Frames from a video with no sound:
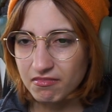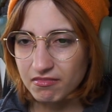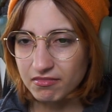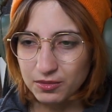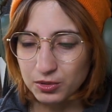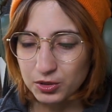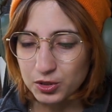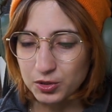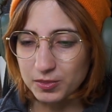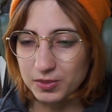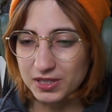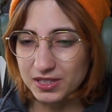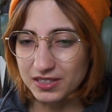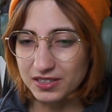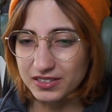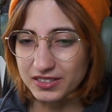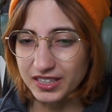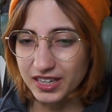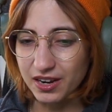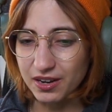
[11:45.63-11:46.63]
Which means
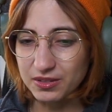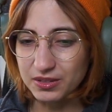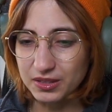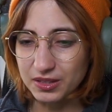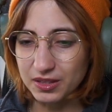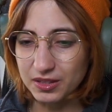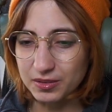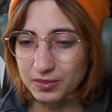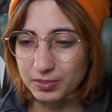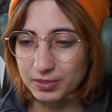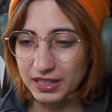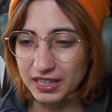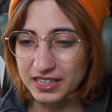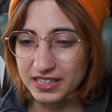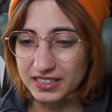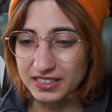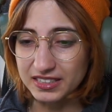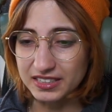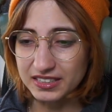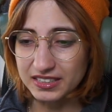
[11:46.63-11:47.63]
they're down another
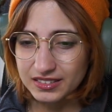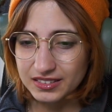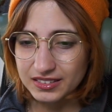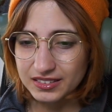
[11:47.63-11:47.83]
player.